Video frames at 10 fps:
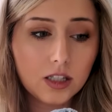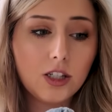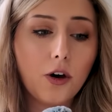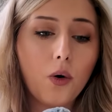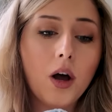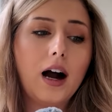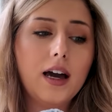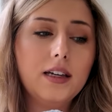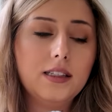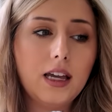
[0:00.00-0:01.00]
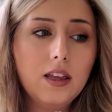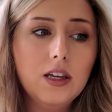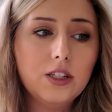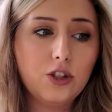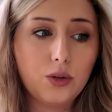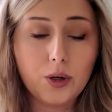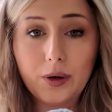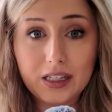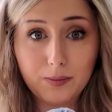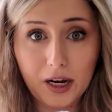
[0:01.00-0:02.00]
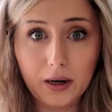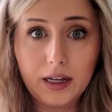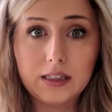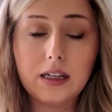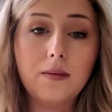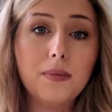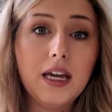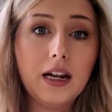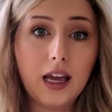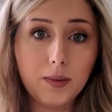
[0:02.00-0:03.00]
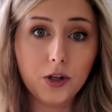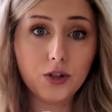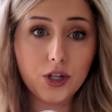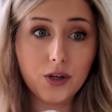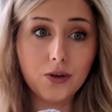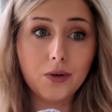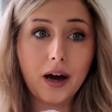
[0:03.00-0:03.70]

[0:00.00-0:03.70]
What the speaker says: So I say this through experience and being able to